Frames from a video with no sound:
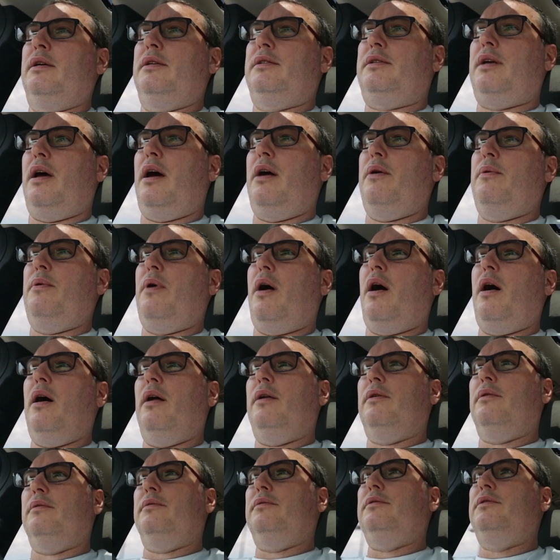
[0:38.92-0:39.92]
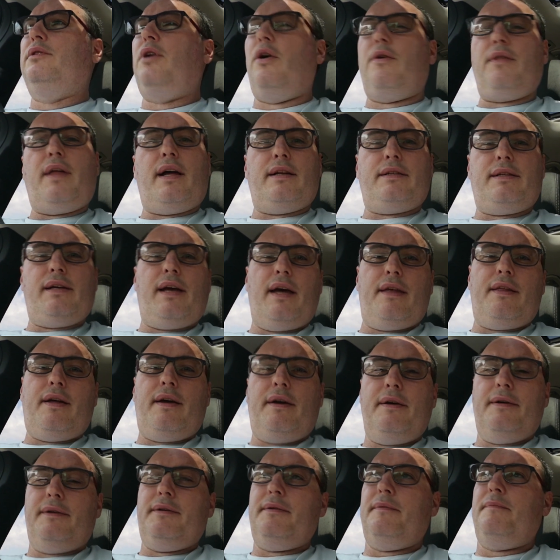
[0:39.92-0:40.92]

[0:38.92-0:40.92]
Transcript: So I'll knock that together.